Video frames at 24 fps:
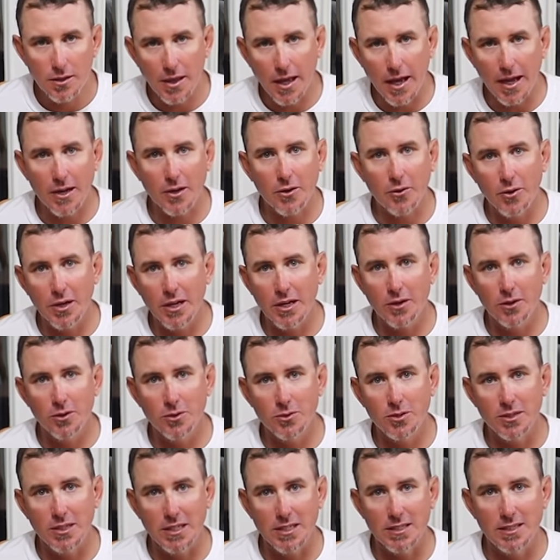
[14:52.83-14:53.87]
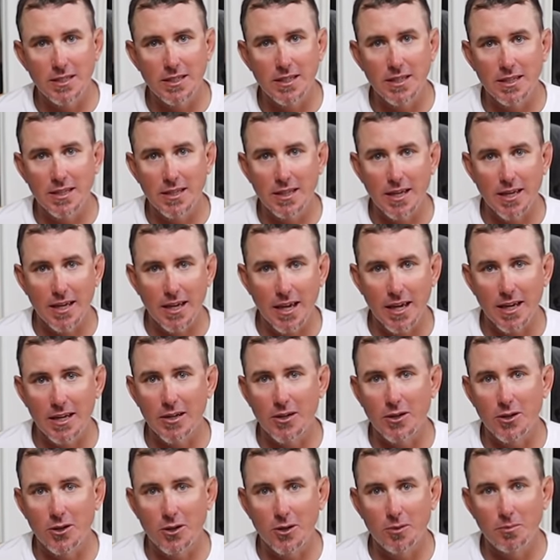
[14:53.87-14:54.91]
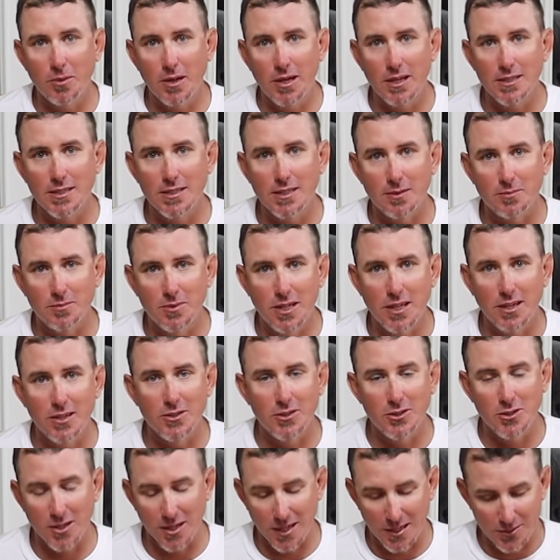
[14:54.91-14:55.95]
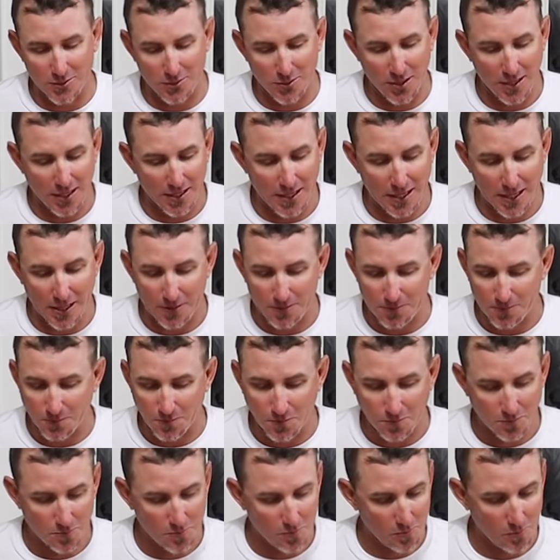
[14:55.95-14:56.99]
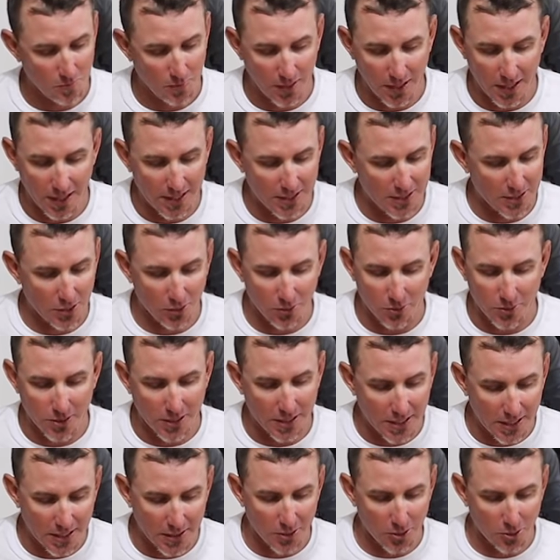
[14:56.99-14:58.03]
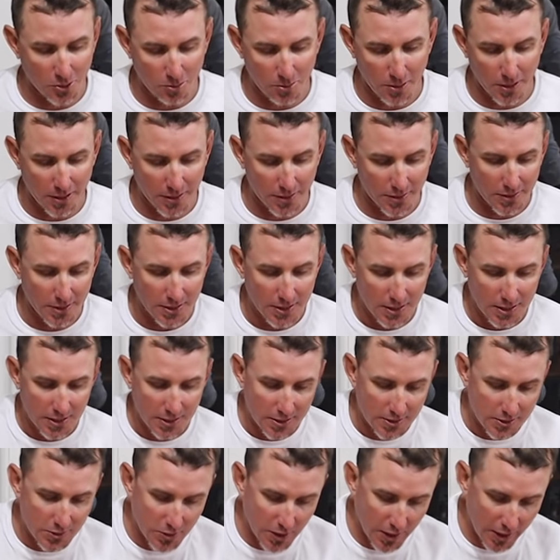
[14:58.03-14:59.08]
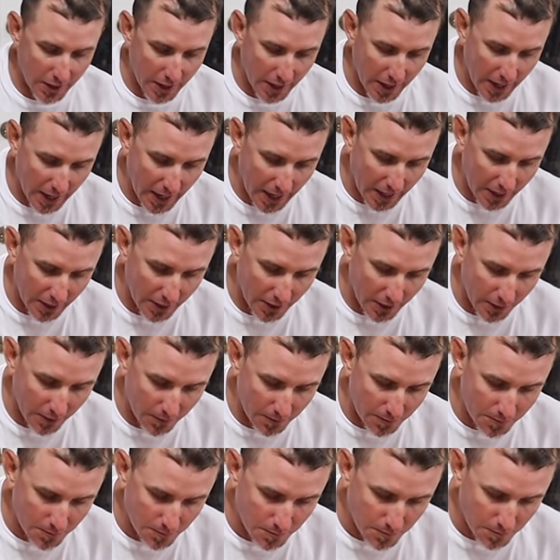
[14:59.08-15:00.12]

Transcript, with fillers: That Creole seasoning that CanCooker makes, I'm telling you guys right now, it don't get no better. Let's try the head though.